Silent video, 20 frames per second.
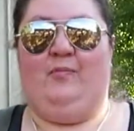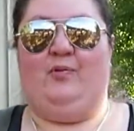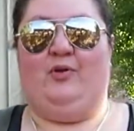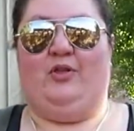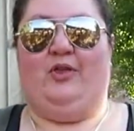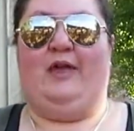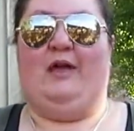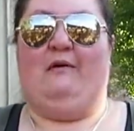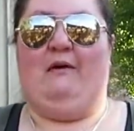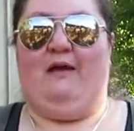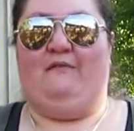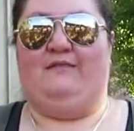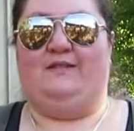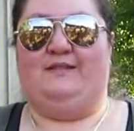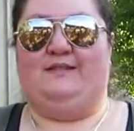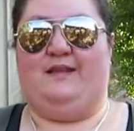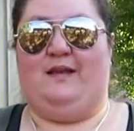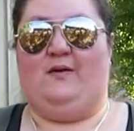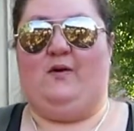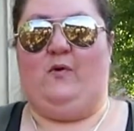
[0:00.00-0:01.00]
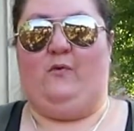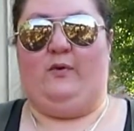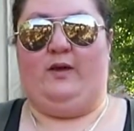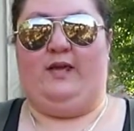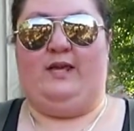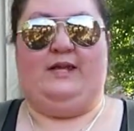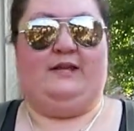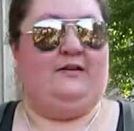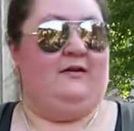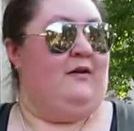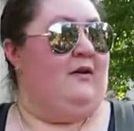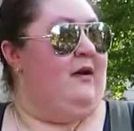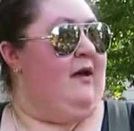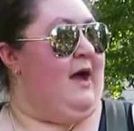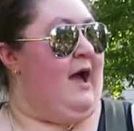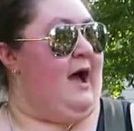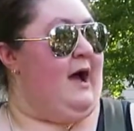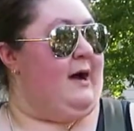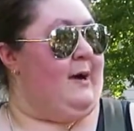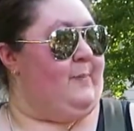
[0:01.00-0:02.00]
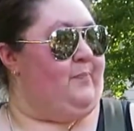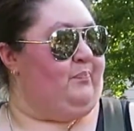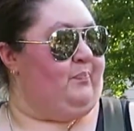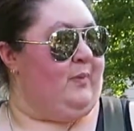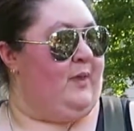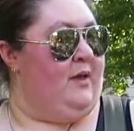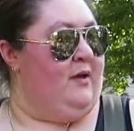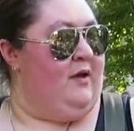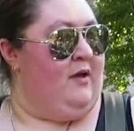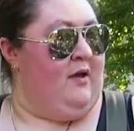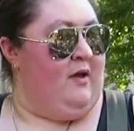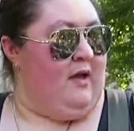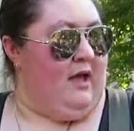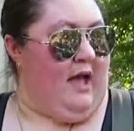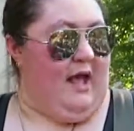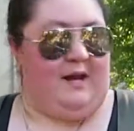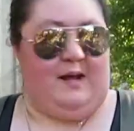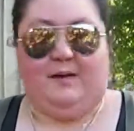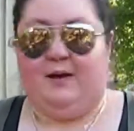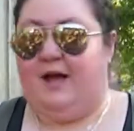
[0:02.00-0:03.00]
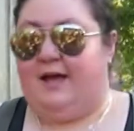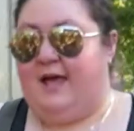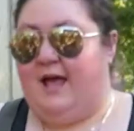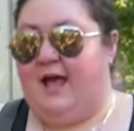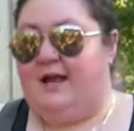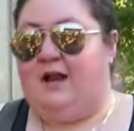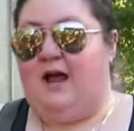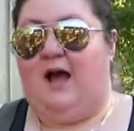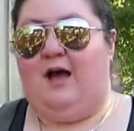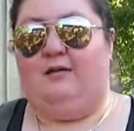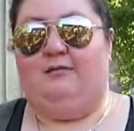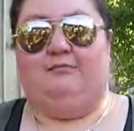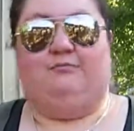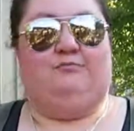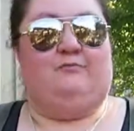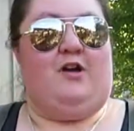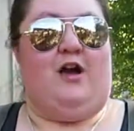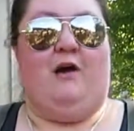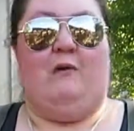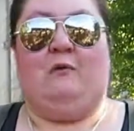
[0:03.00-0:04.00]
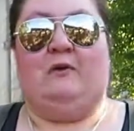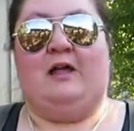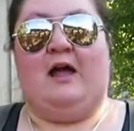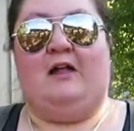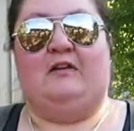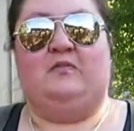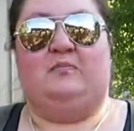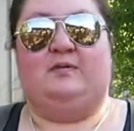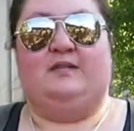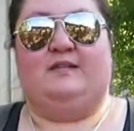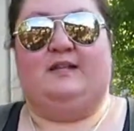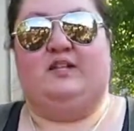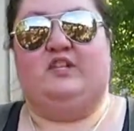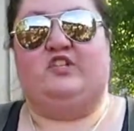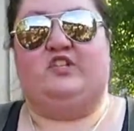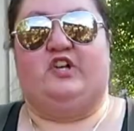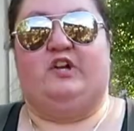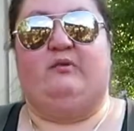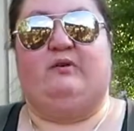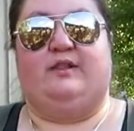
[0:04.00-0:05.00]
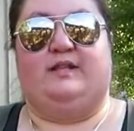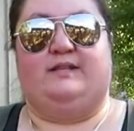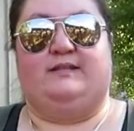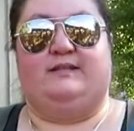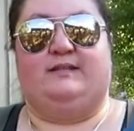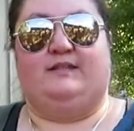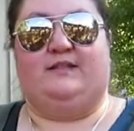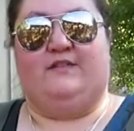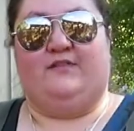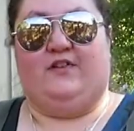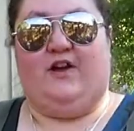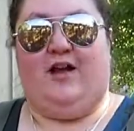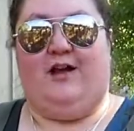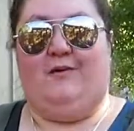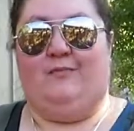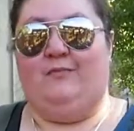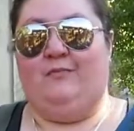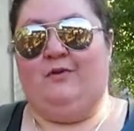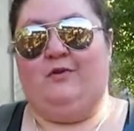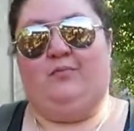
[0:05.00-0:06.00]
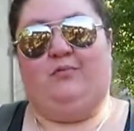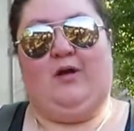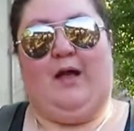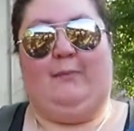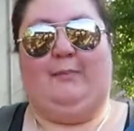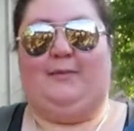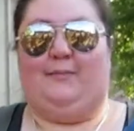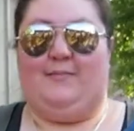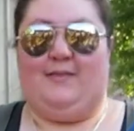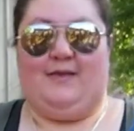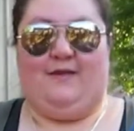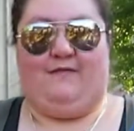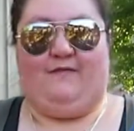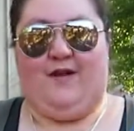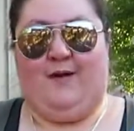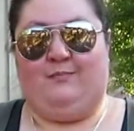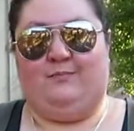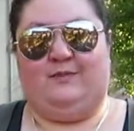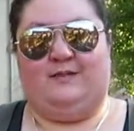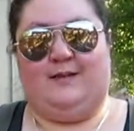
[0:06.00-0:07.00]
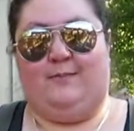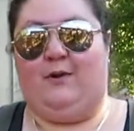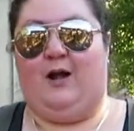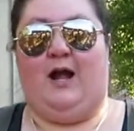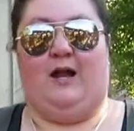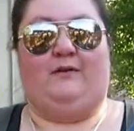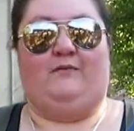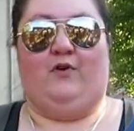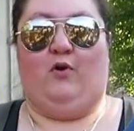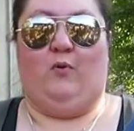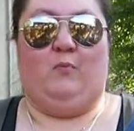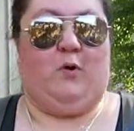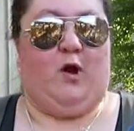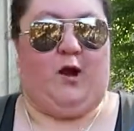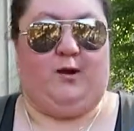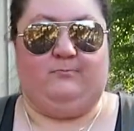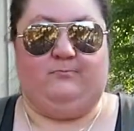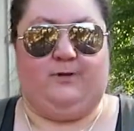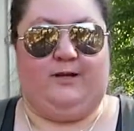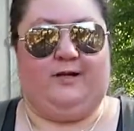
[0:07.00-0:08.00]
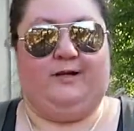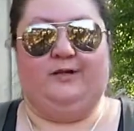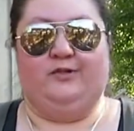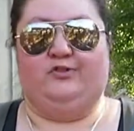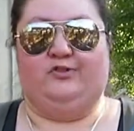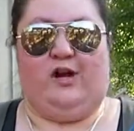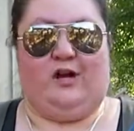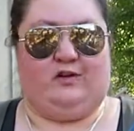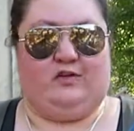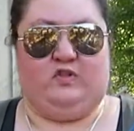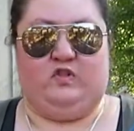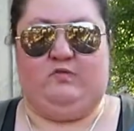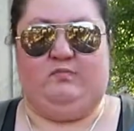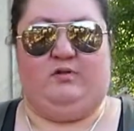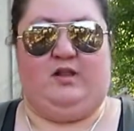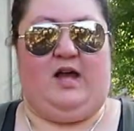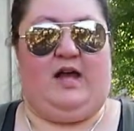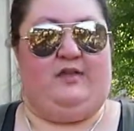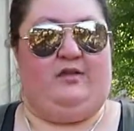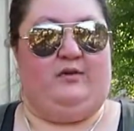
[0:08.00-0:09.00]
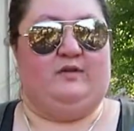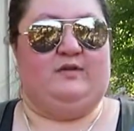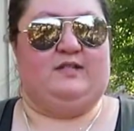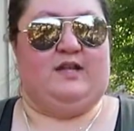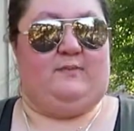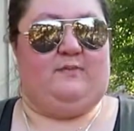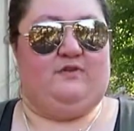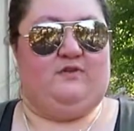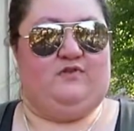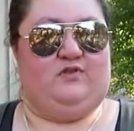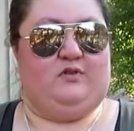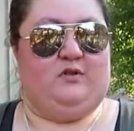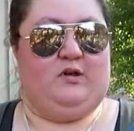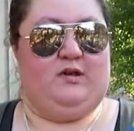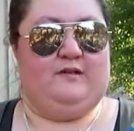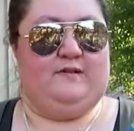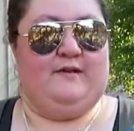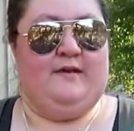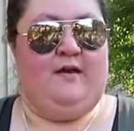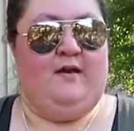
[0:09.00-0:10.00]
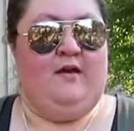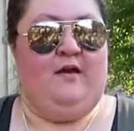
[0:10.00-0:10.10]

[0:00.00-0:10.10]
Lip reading: pulling out every single weed. And again, I'm not 100% sure where this is from, probably from some kind of Home Hardware, Tractor Supply, those types of stores.